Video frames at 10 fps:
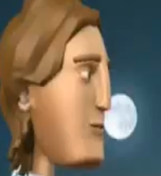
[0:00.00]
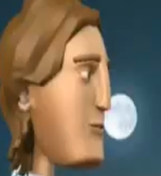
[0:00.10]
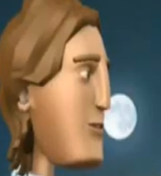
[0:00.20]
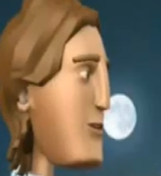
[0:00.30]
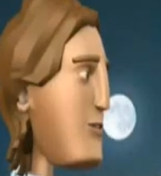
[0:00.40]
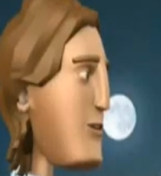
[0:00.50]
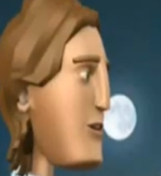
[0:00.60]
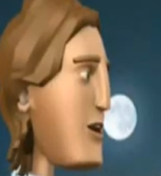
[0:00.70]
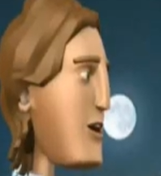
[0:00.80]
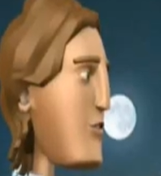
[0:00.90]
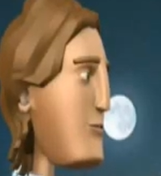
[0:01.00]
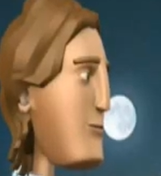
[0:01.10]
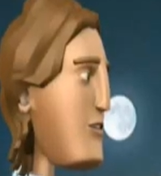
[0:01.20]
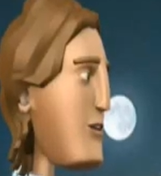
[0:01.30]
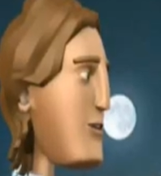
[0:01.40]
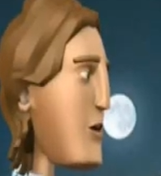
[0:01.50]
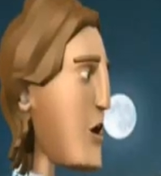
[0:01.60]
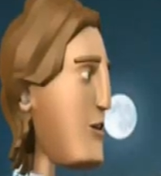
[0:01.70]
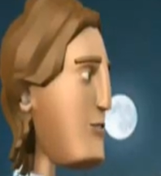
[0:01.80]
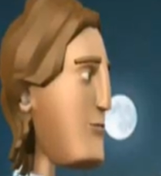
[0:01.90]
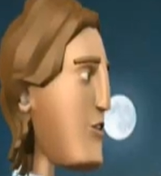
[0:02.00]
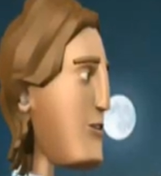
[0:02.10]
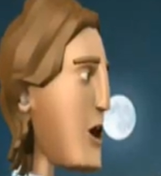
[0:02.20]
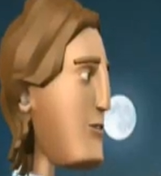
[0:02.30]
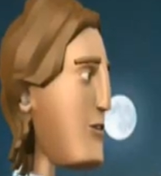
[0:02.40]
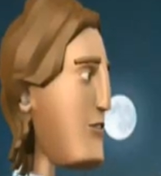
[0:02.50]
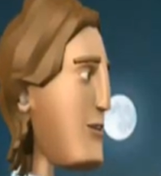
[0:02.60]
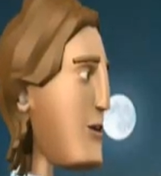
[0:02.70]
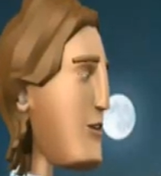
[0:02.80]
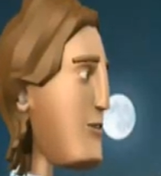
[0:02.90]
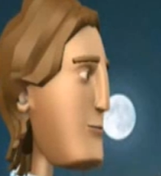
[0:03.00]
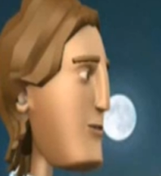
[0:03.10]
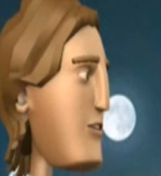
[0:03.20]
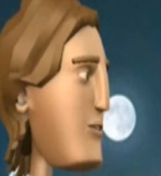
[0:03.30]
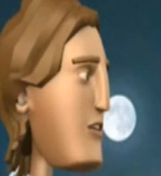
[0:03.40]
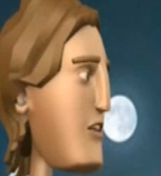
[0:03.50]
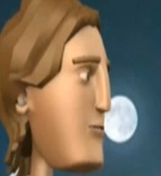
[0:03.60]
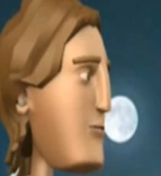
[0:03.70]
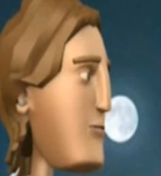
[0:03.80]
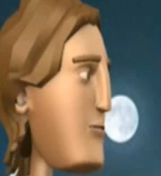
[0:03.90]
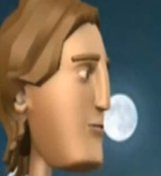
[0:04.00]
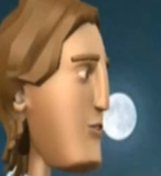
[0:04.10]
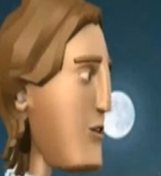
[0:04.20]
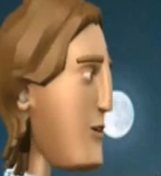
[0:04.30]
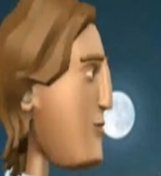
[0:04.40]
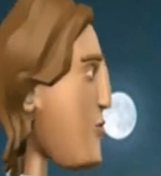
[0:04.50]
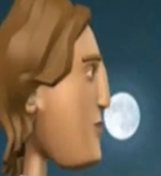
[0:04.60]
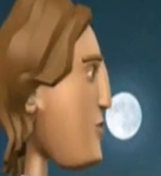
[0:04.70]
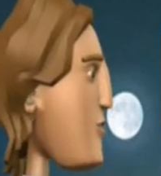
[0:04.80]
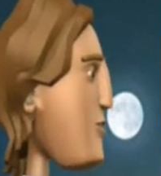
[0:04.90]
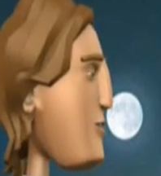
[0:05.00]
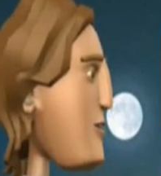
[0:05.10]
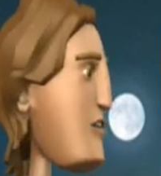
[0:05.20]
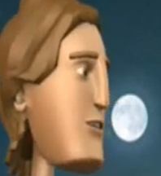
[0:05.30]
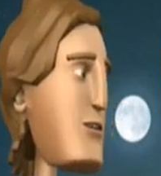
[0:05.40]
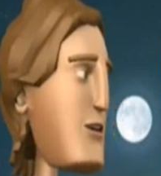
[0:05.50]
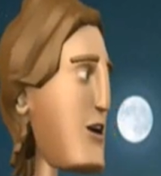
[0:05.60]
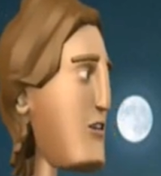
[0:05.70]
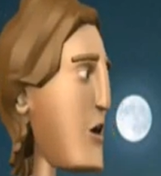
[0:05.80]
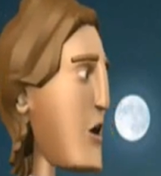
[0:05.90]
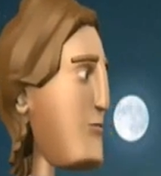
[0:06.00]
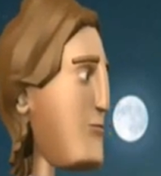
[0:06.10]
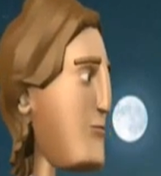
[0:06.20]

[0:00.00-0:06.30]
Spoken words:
I'm here today with Mr. York, the owner of a local business. Thank you for joining us today, sir.